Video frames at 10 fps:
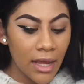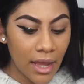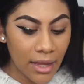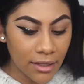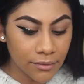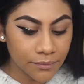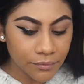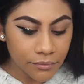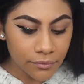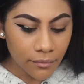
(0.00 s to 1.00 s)
And
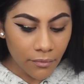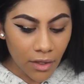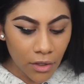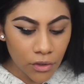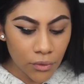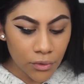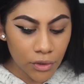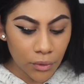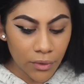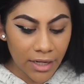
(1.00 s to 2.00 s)
you
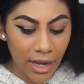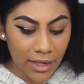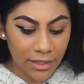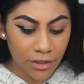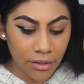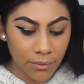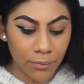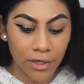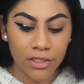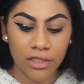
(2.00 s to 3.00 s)
do get eyeliner on the
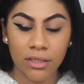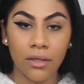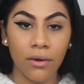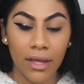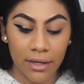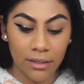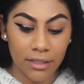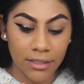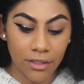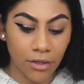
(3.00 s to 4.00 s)
brush, just go ahead and
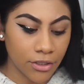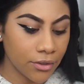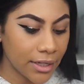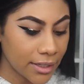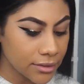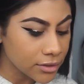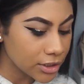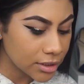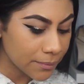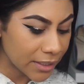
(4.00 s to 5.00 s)
clean it on your hand
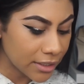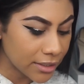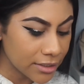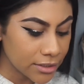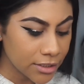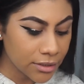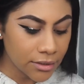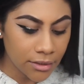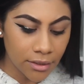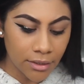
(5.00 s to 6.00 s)
just to make it
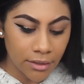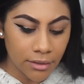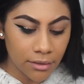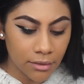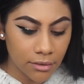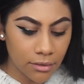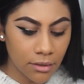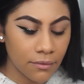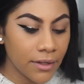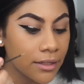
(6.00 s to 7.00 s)
easier.
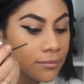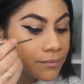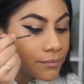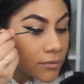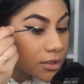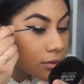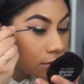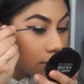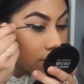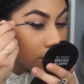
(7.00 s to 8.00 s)
Alright, so
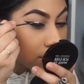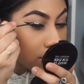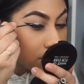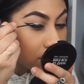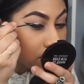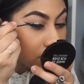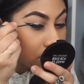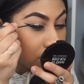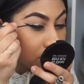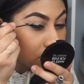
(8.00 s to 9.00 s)
I'm going
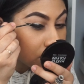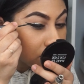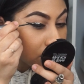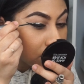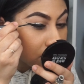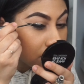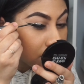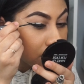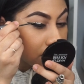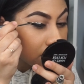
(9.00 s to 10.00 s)
to just keep
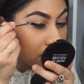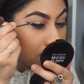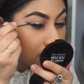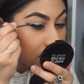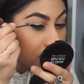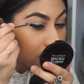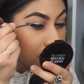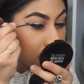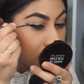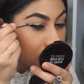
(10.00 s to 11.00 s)
doing the same thing.